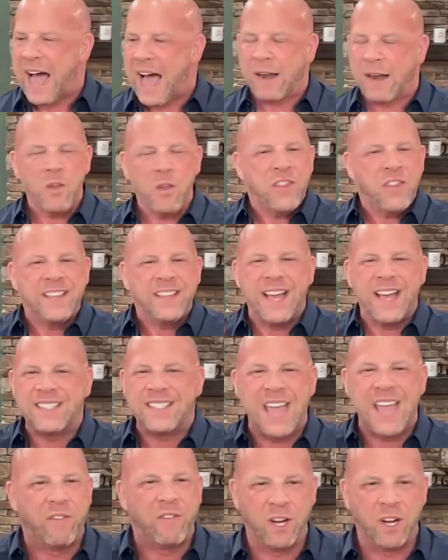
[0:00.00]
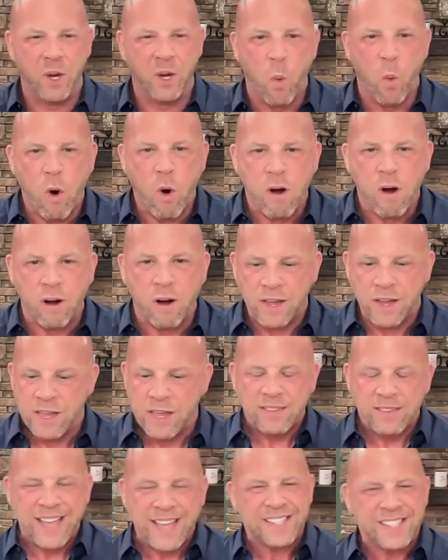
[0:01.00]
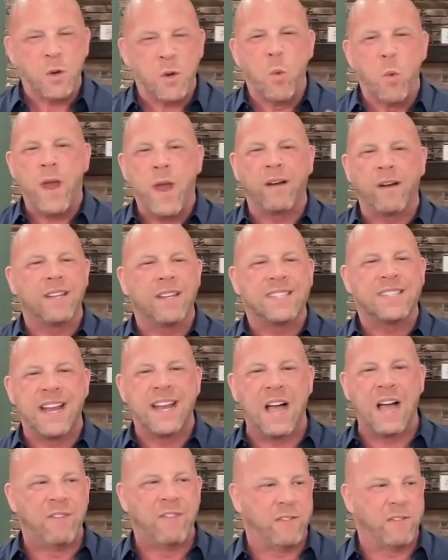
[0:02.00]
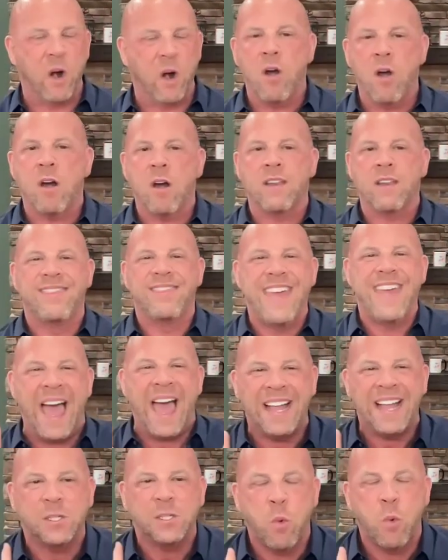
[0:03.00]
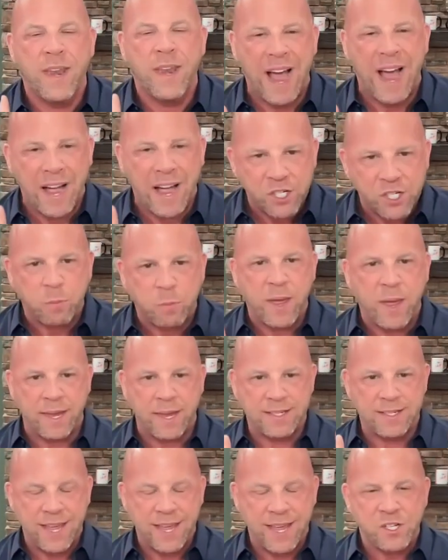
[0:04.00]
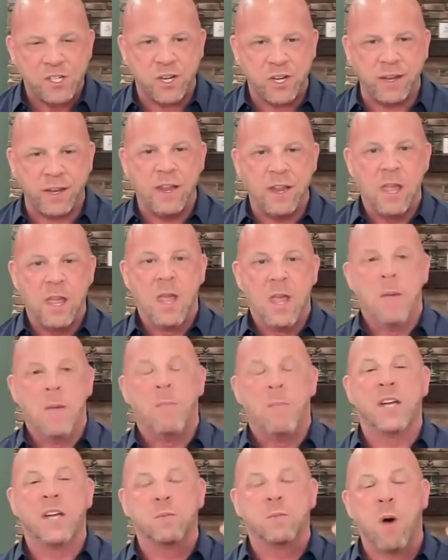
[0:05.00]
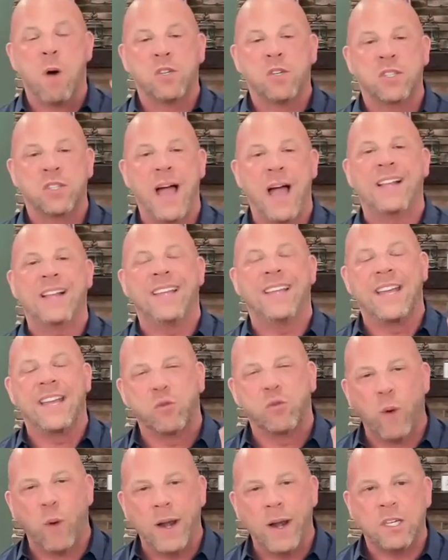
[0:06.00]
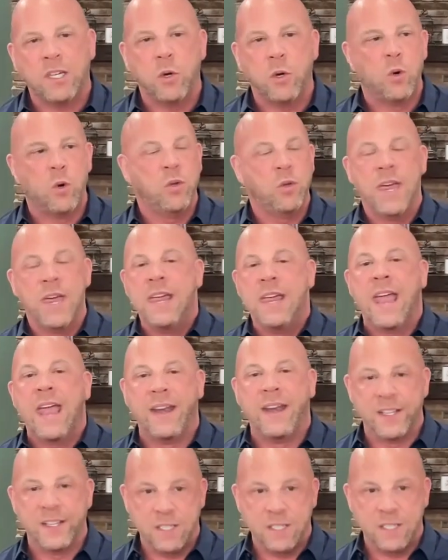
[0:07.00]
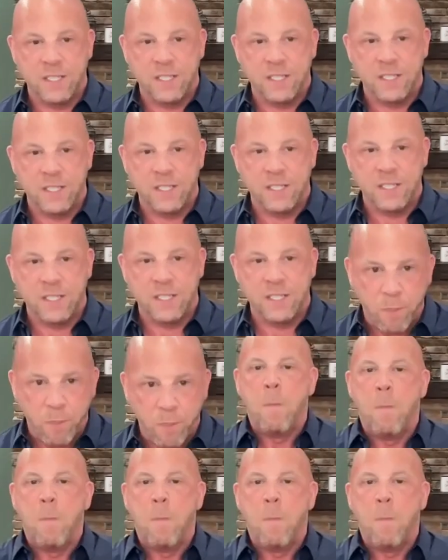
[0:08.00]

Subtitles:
I don't think that's ever going to work. That's the weirdest thing I've ever heard. That's when I should pay attention, because most likely it's ridiculed and it's opposed.